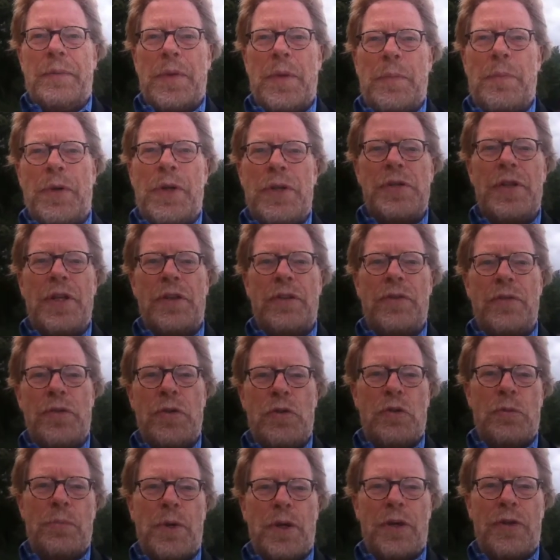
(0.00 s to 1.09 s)
the president of the
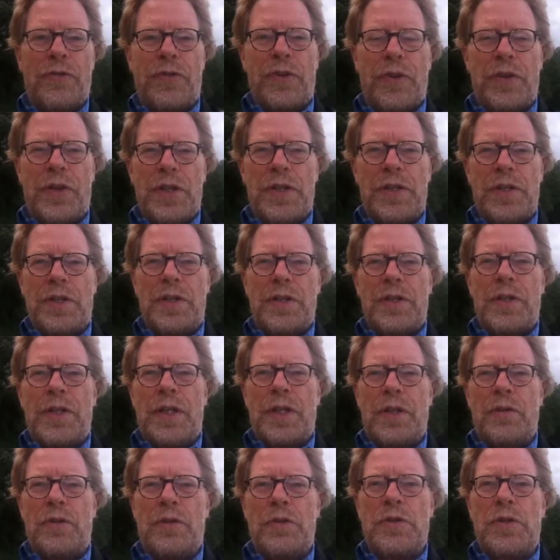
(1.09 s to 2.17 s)
EUROPARC Federation
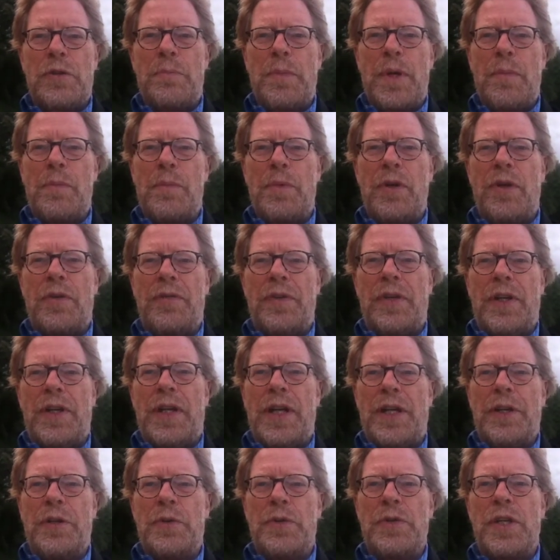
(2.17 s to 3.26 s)
and also a member of the
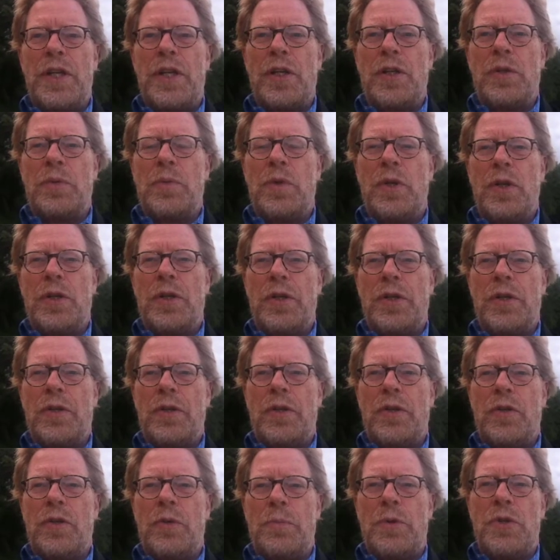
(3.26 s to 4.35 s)
IUCN World
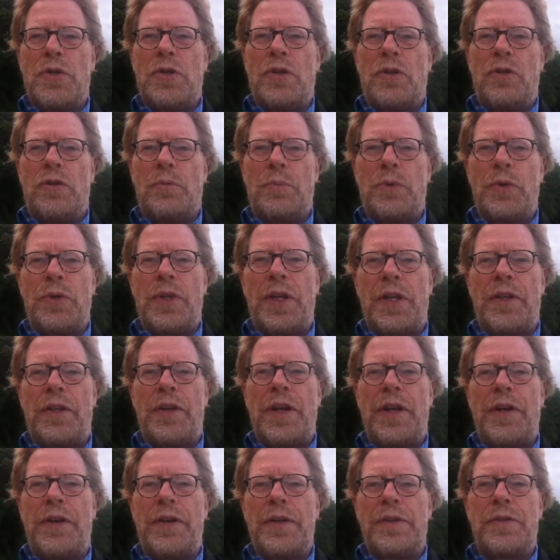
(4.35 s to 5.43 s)
Commission on
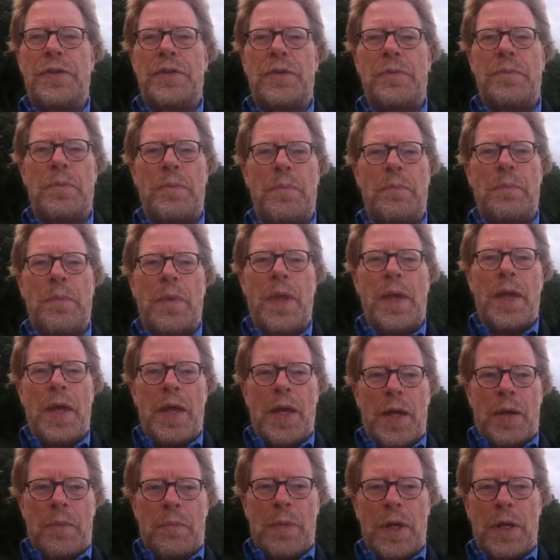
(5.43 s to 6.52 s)
Protected Areas.
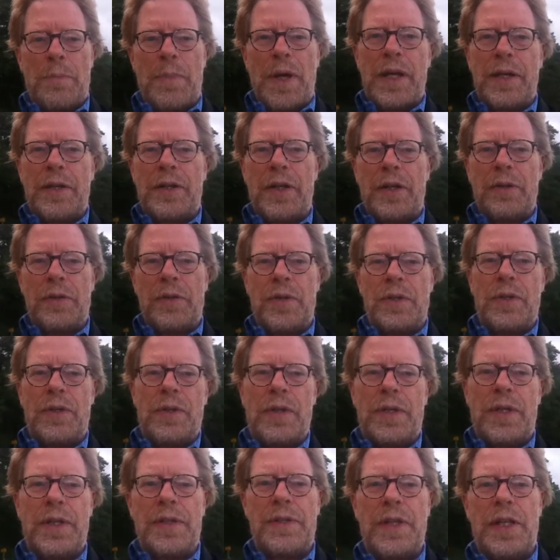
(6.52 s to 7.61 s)
My background
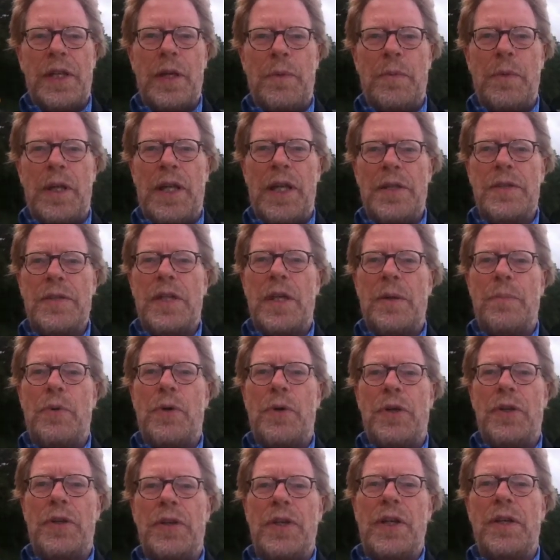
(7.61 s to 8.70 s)
is that I'm a landscape
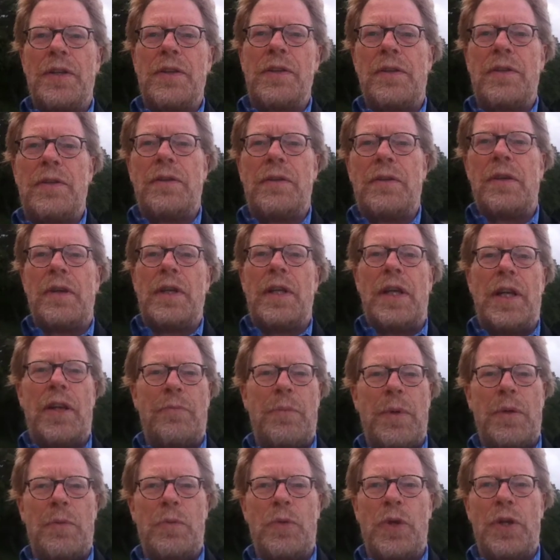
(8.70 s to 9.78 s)
architect and
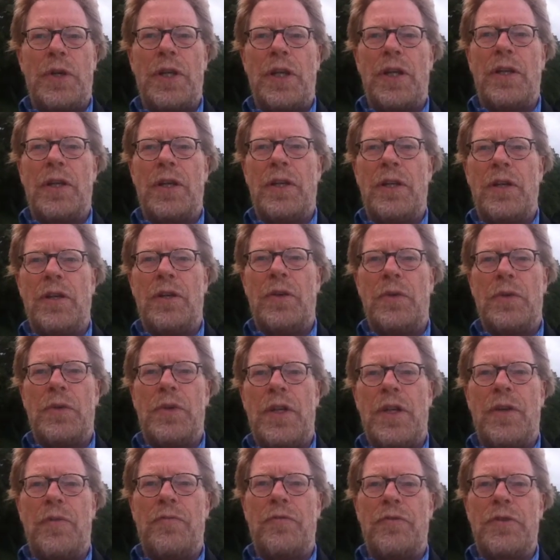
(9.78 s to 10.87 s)
I've been working a long
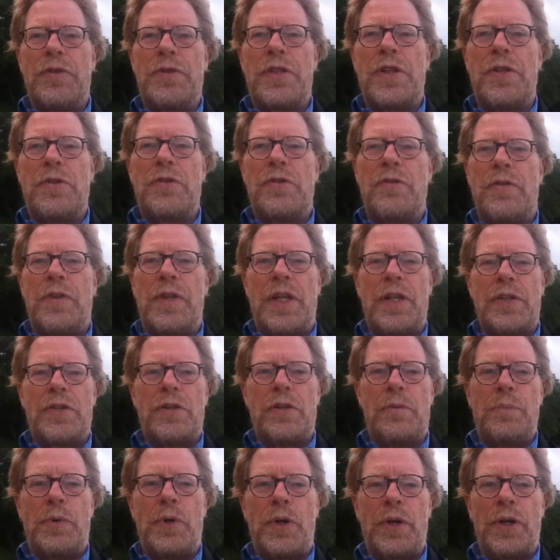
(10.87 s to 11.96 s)
time for Stensöve
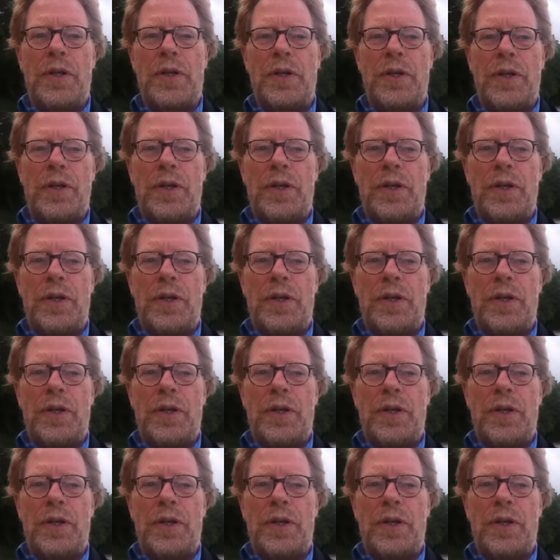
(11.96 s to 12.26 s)
National Park,